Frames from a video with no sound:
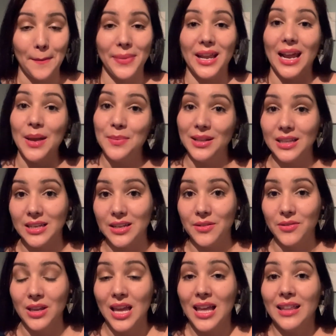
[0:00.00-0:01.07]
But I
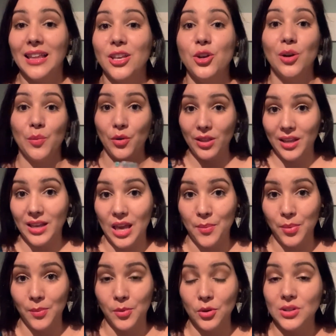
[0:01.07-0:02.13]
believe that you're more than
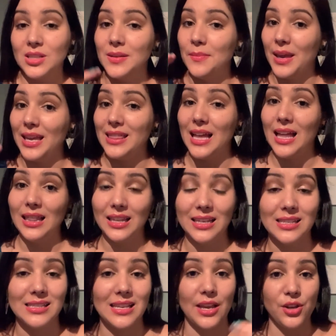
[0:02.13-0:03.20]
capable to make that
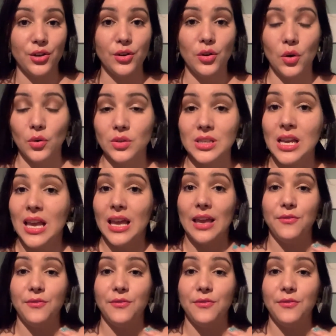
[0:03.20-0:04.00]
list, set your goals.